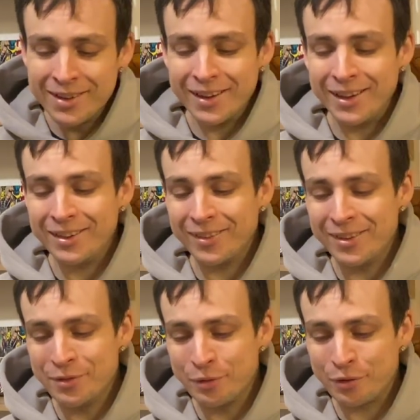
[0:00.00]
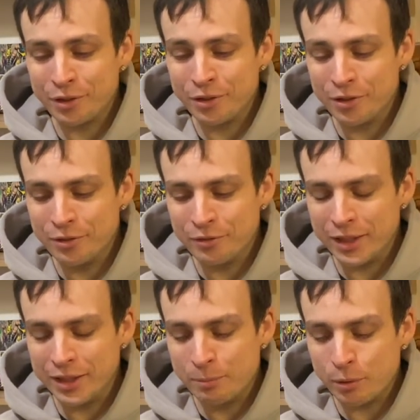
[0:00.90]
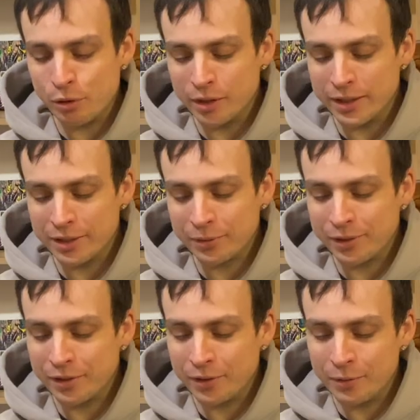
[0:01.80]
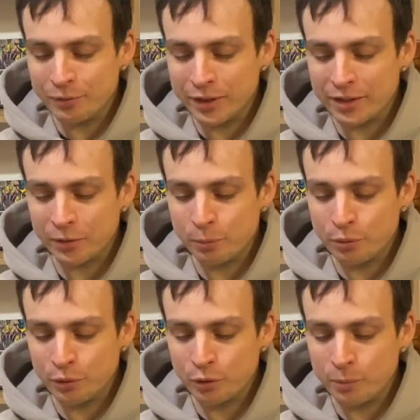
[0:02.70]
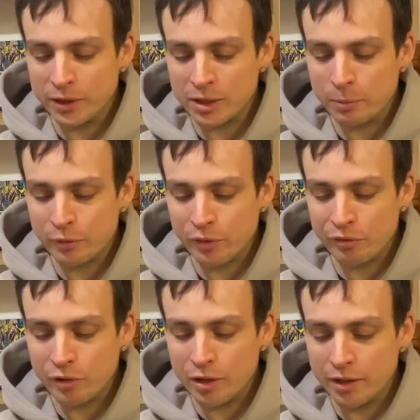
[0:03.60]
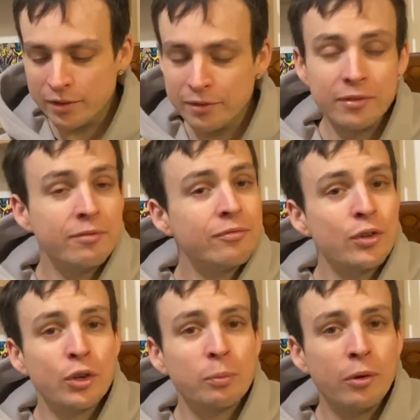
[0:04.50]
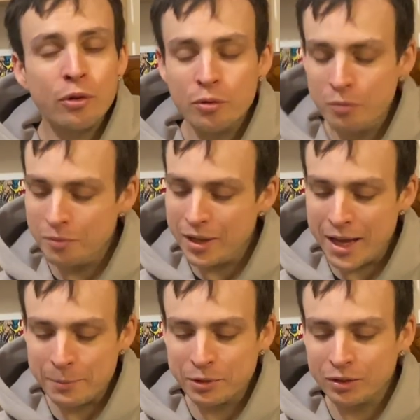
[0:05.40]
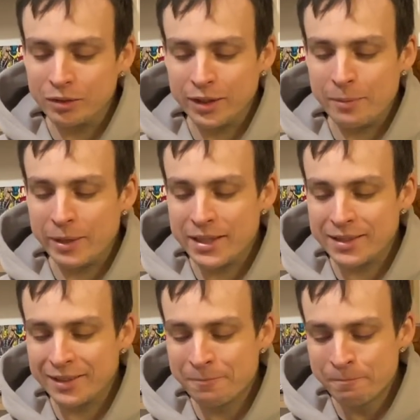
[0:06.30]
Anyway, we'll throw the ball at this one and hopefully it doesn't put too much up of a fight. First ball, absolutely amazing.